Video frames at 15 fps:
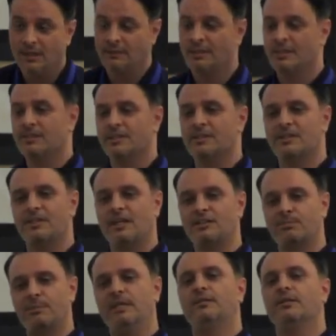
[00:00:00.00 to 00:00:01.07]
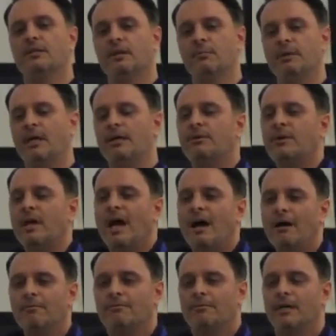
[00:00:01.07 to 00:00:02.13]
again, because I speak to them, and I don't
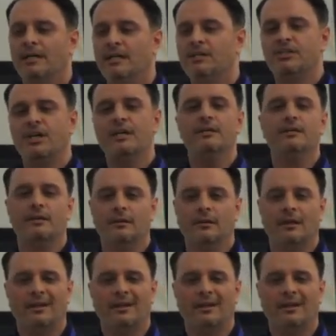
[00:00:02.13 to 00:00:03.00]
have an agenda.